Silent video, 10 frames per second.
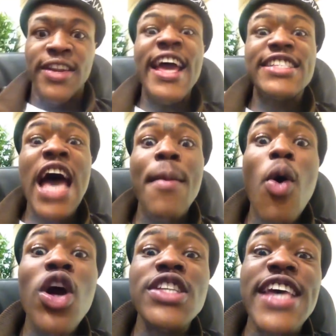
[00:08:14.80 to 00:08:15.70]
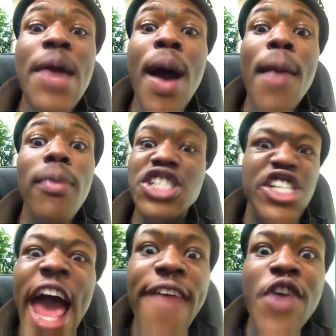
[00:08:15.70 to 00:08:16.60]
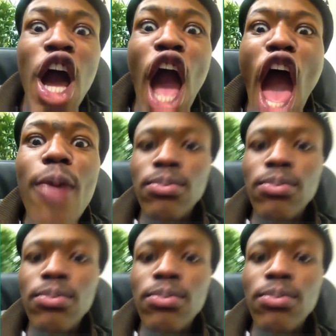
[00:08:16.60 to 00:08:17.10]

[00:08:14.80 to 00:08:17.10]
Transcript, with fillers: Next time I want to tell my mama, shut the fuck up.